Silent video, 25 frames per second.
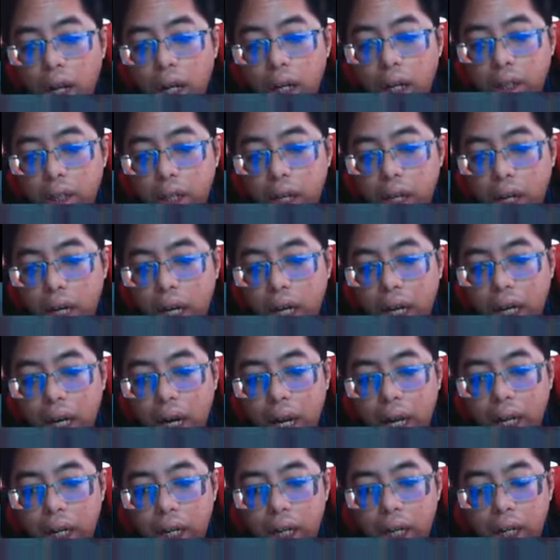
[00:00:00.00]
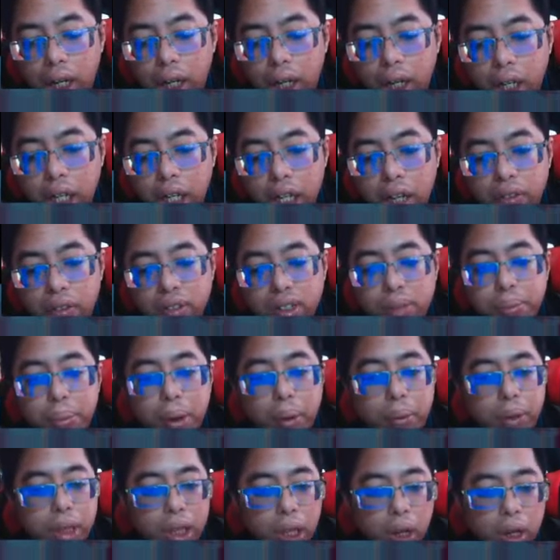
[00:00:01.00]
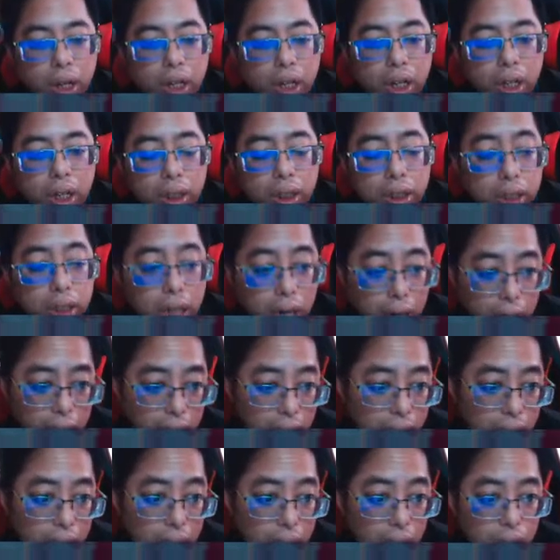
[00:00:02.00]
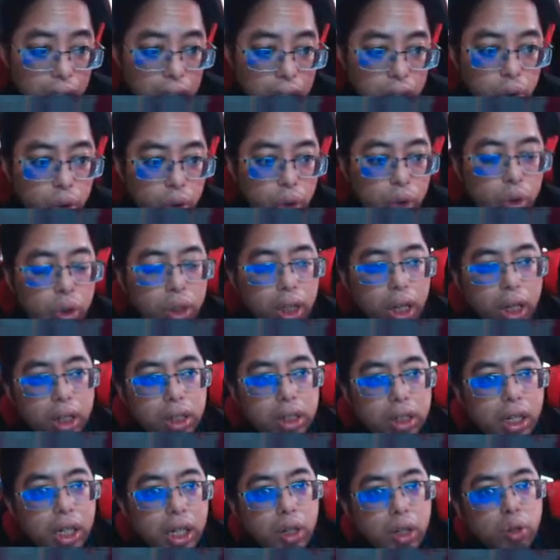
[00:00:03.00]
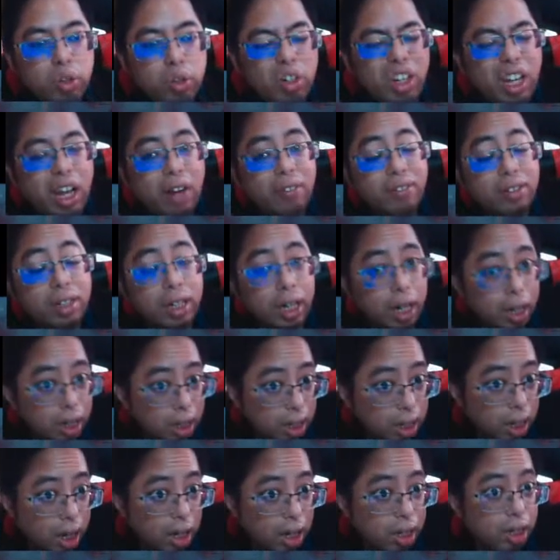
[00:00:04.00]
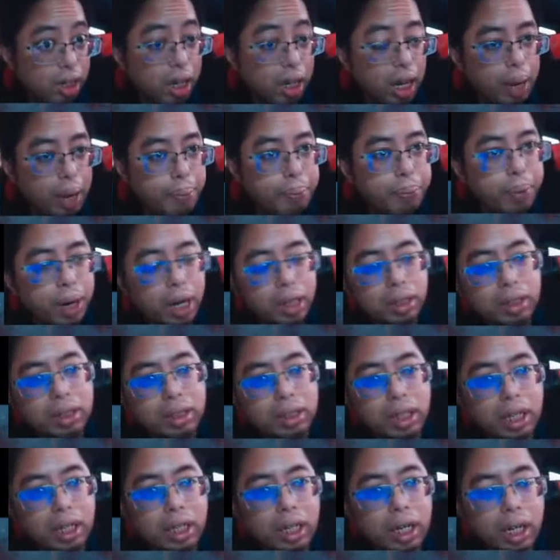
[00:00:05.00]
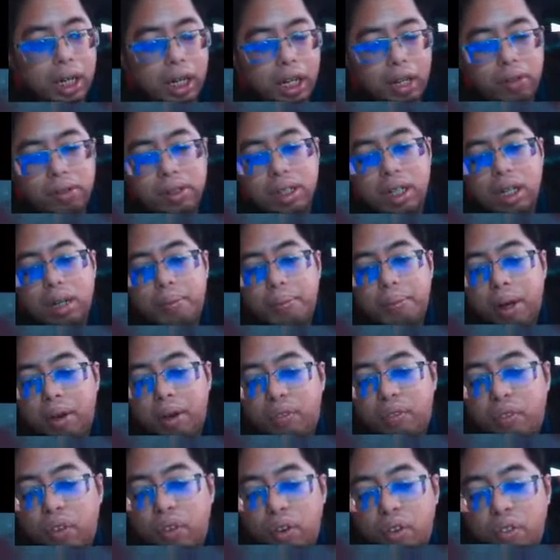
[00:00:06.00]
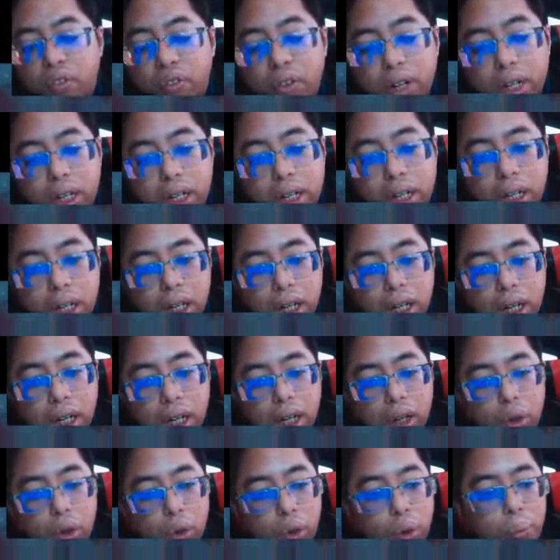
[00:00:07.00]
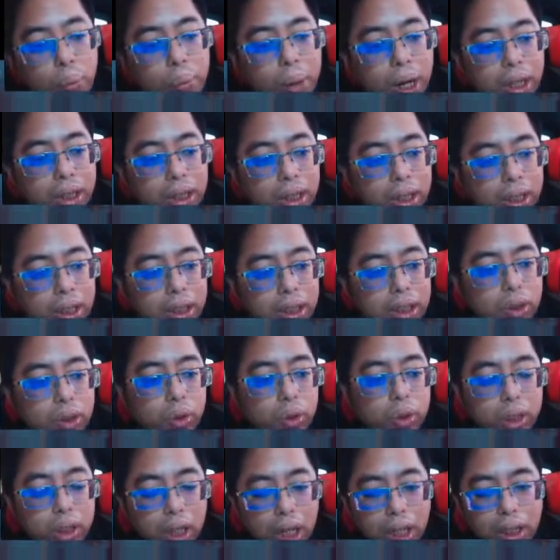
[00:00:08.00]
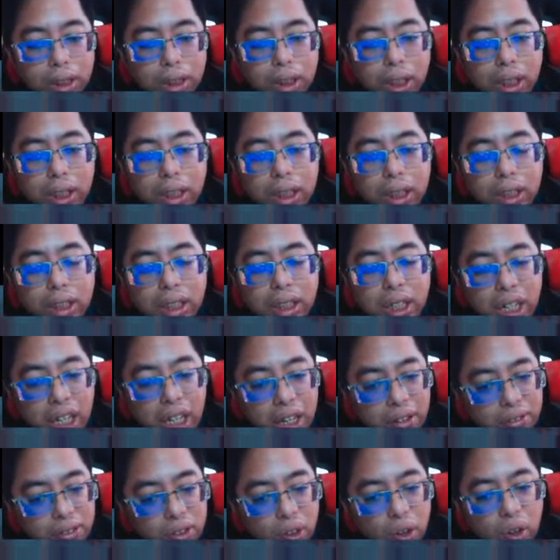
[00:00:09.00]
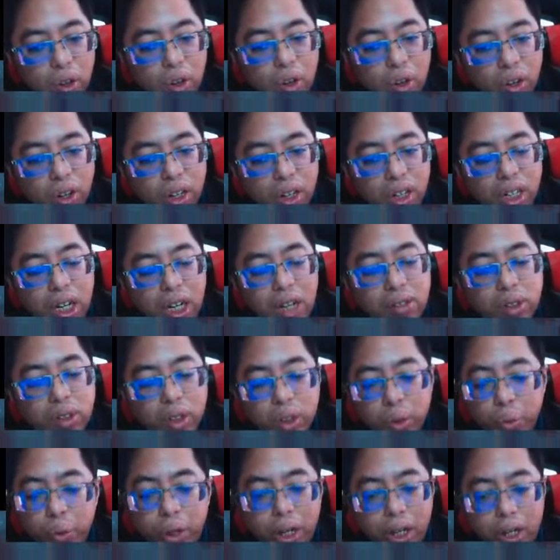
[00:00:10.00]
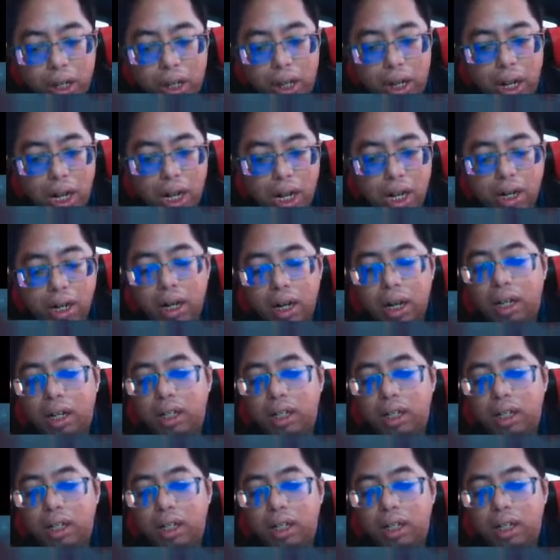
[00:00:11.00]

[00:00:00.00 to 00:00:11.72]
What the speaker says: They are kind of like leaves but without a trunk. So you know that tree usually have trunk and branch and then leaves, but for fern, no branches, no trunks, it just leaves all the way, right?